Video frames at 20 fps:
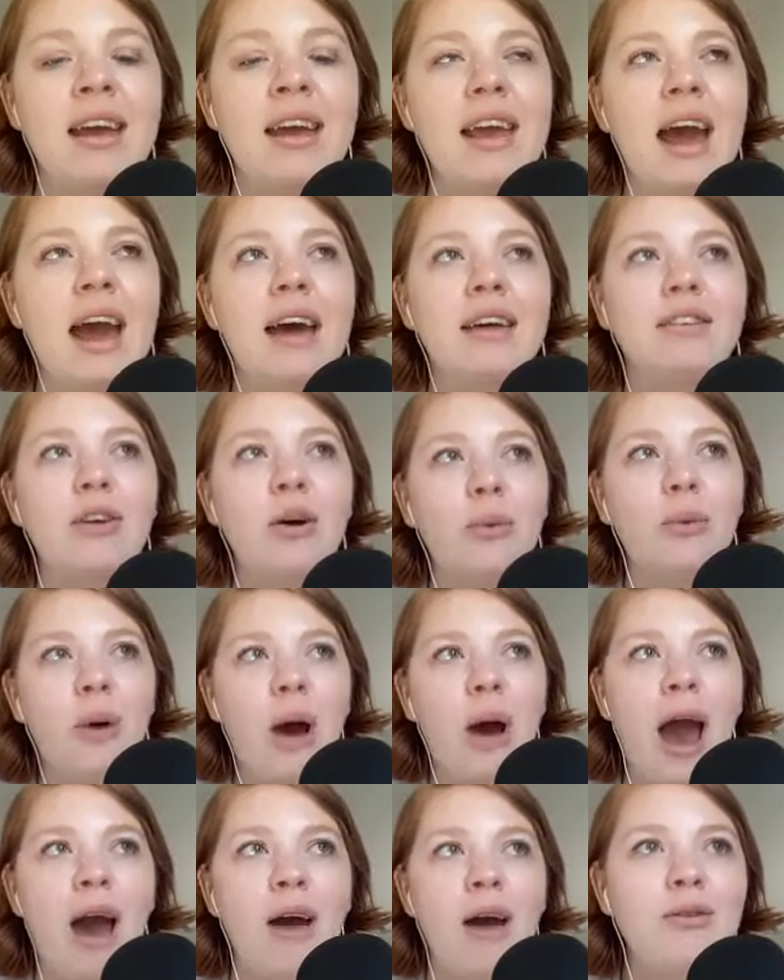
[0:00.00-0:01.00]
Yeah. So
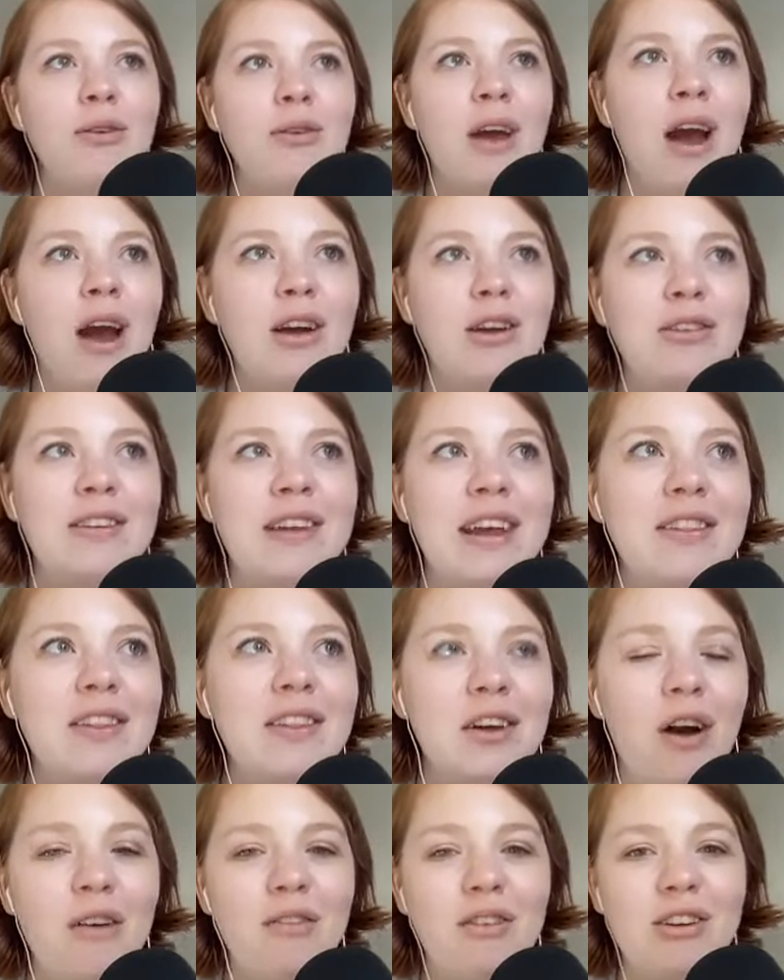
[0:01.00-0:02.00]
yeah. how have, are you seeing
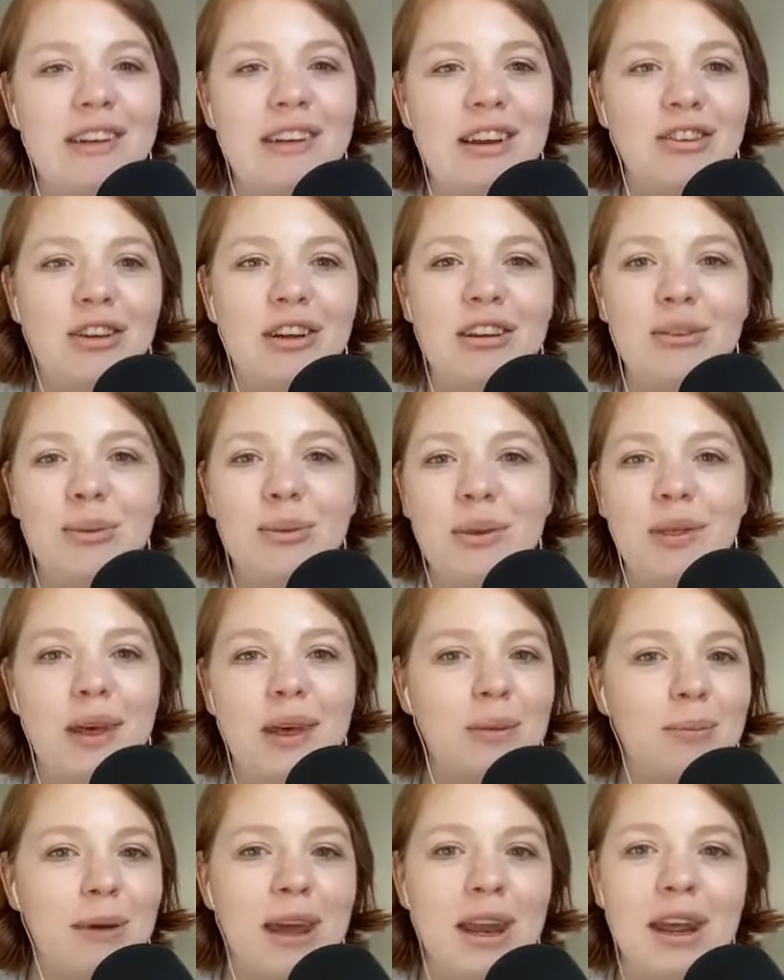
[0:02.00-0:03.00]
the conversations with
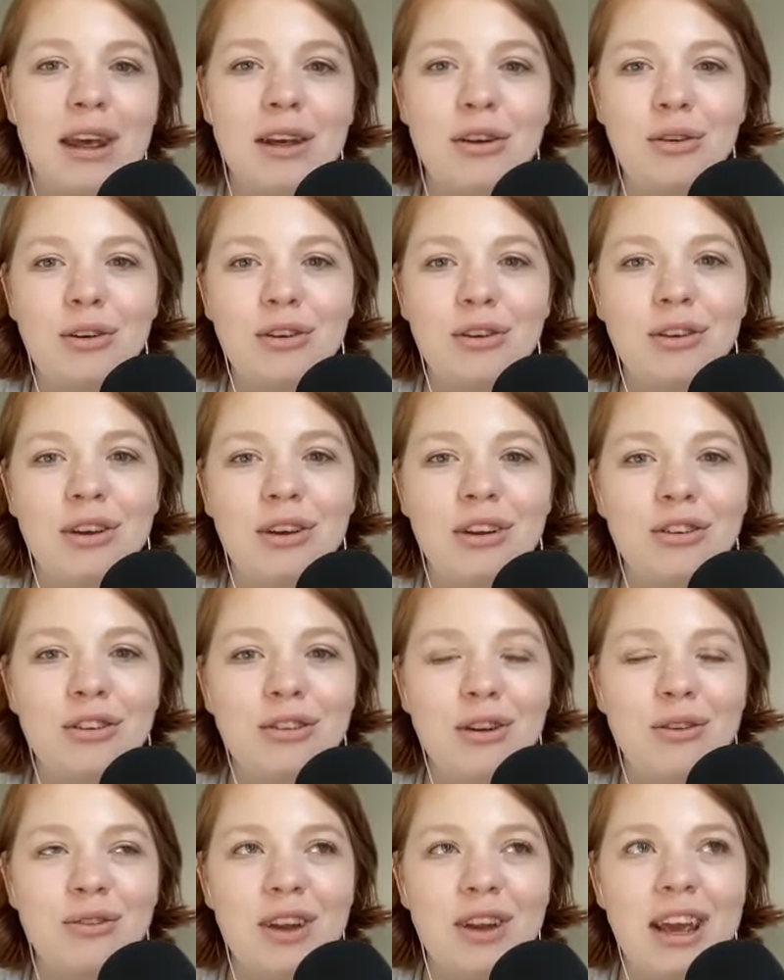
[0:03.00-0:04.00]
like pediatricians
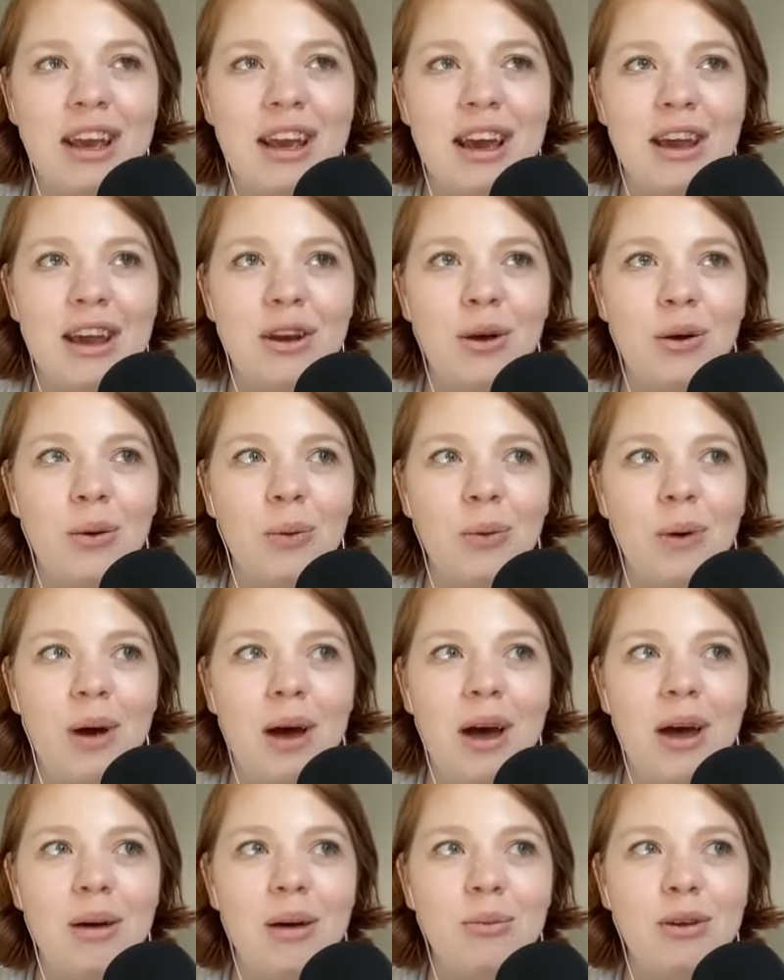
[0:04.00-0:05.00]
shifting? I know
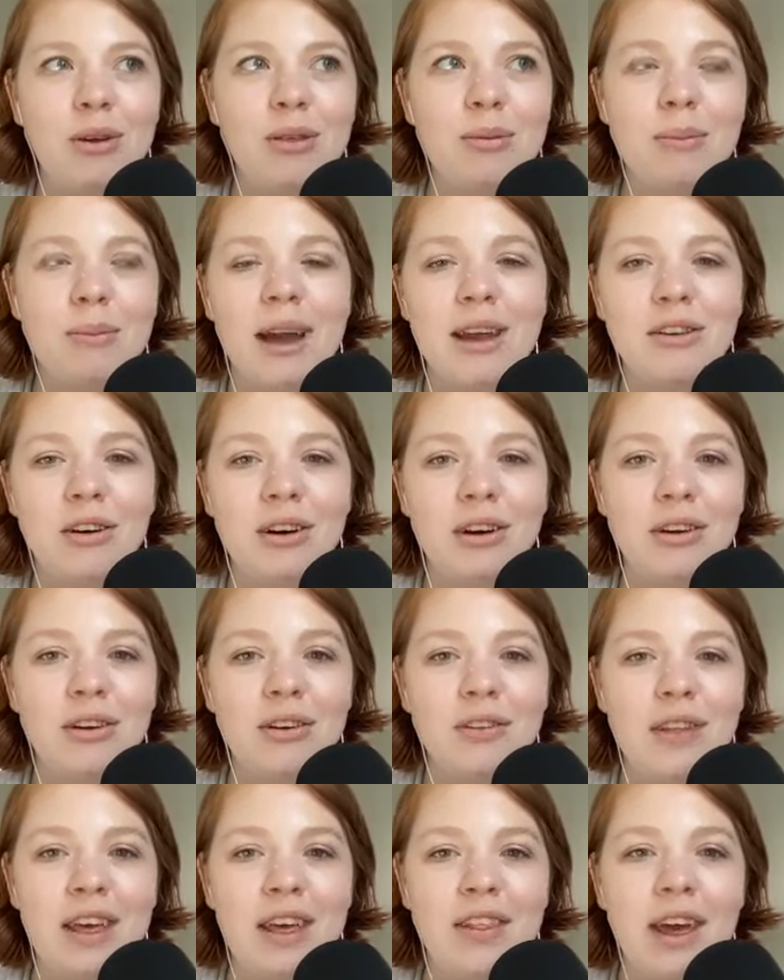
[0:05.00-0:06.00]
um, with my
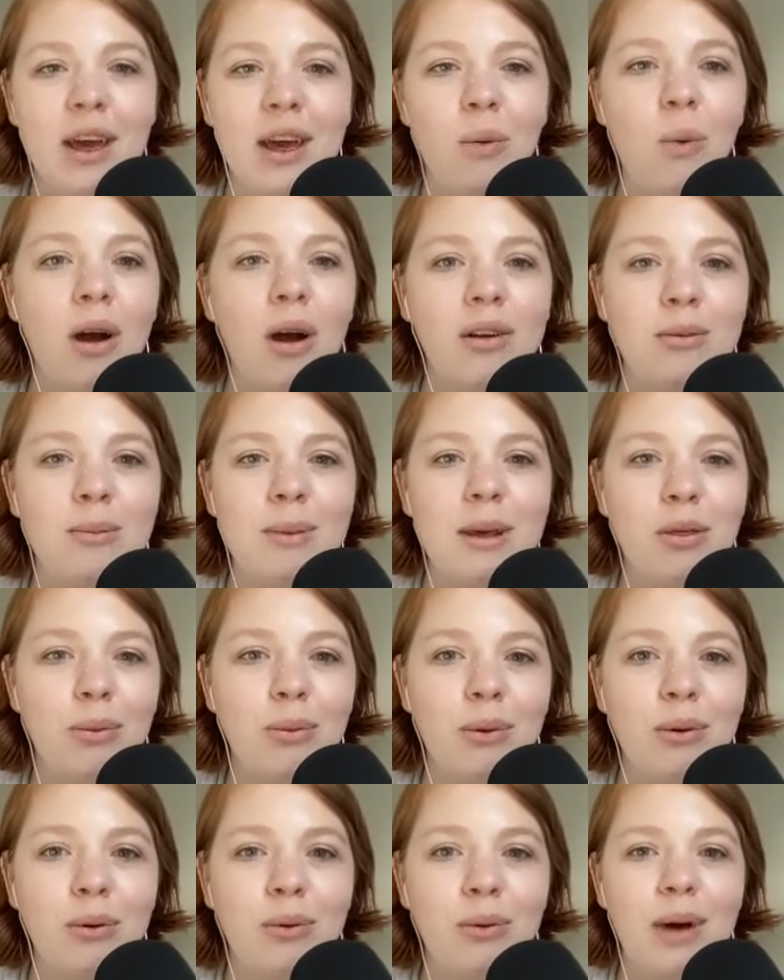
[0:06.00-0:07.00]
daughter, they like walked me
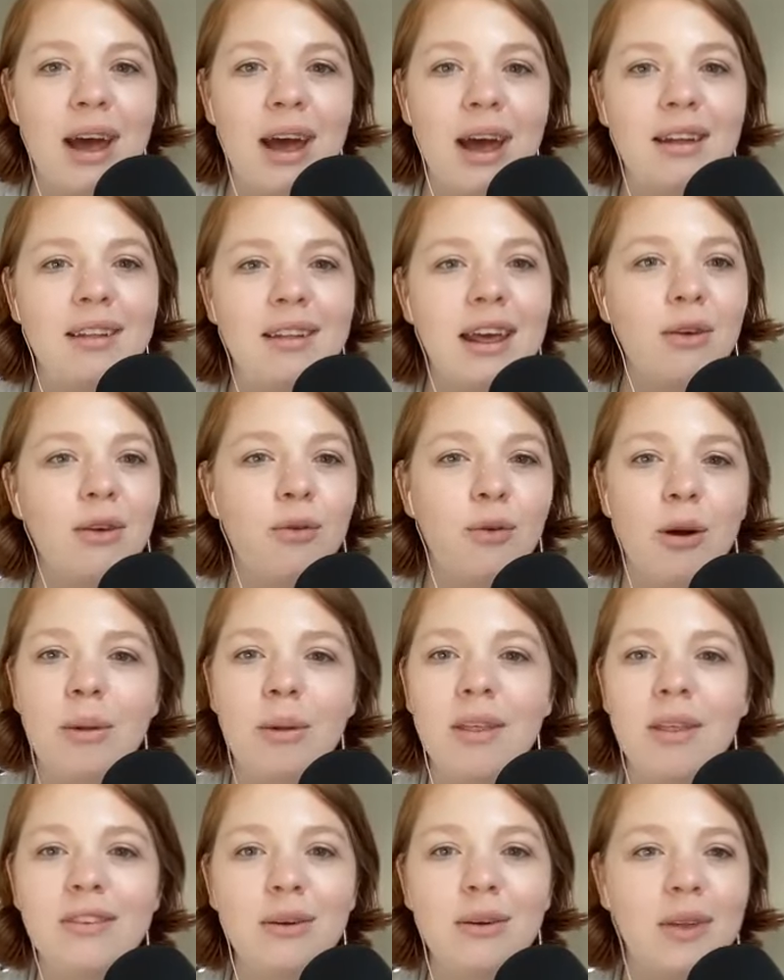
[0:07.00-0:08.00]
through at like four
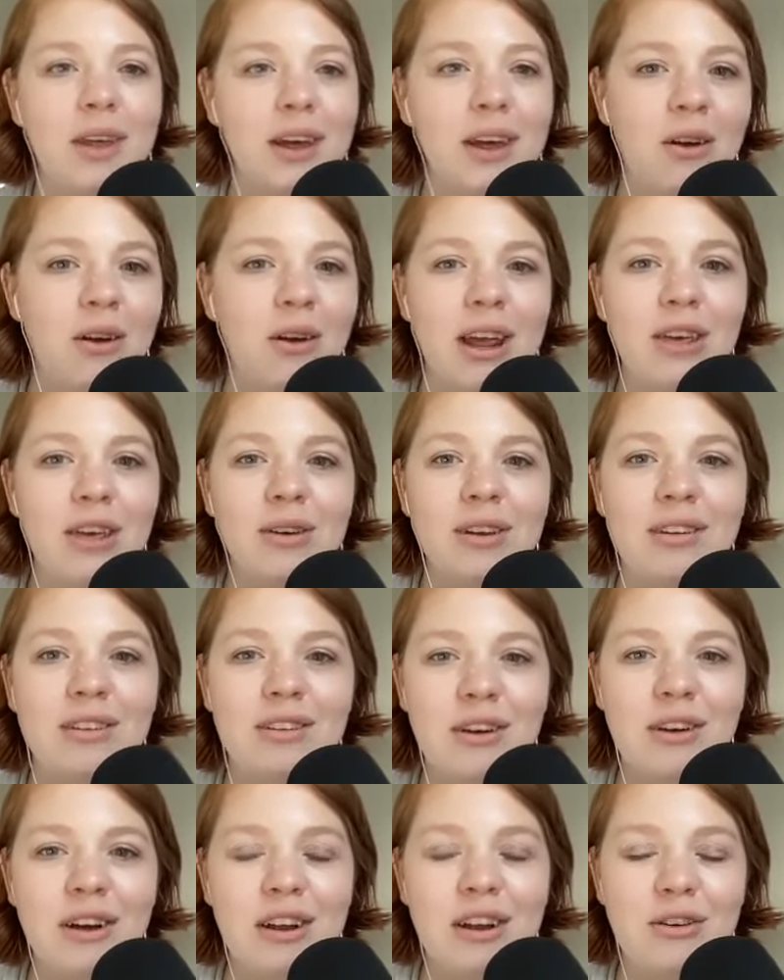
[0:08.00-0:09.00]
months. They're like, all right, you can
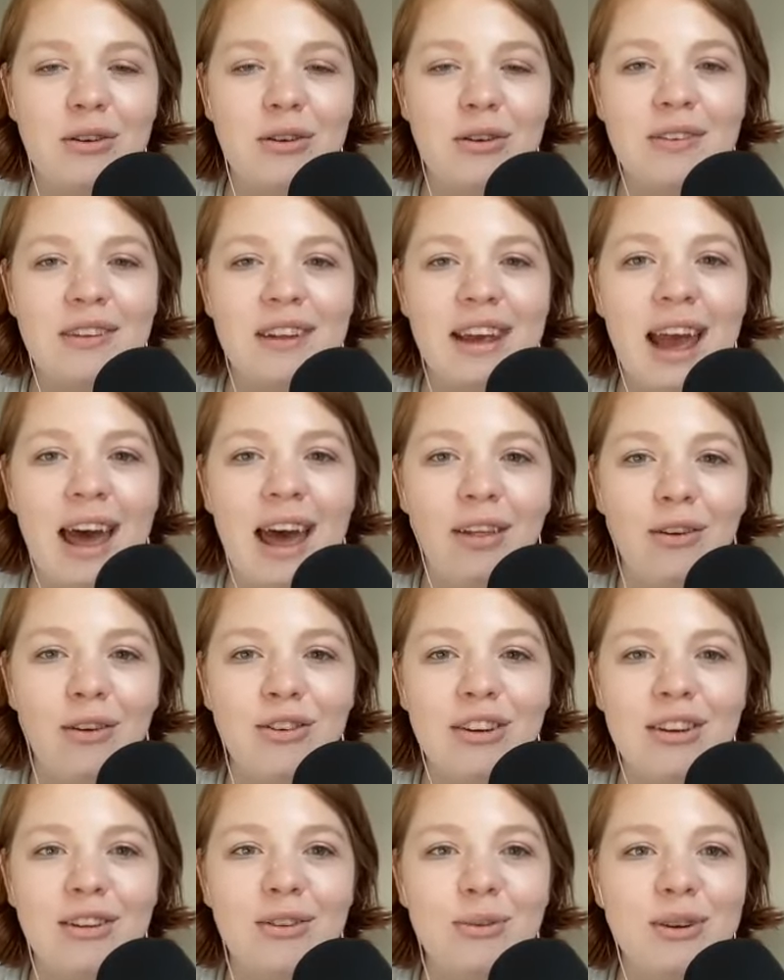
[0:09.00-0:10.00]
start introducing
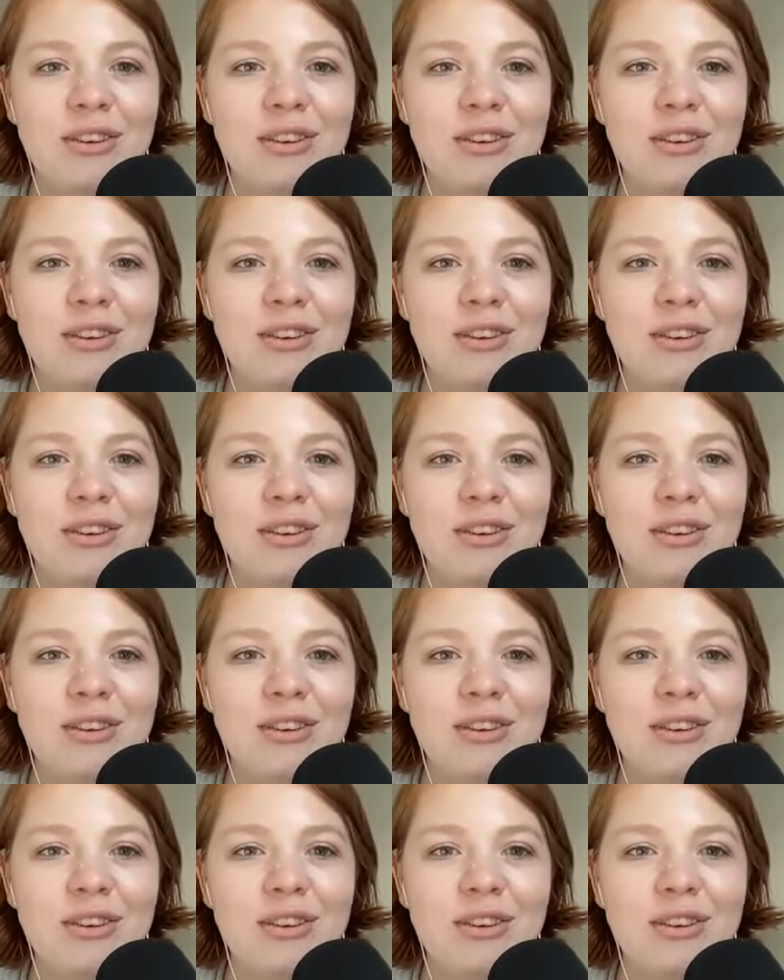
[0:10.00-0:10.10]
allergens,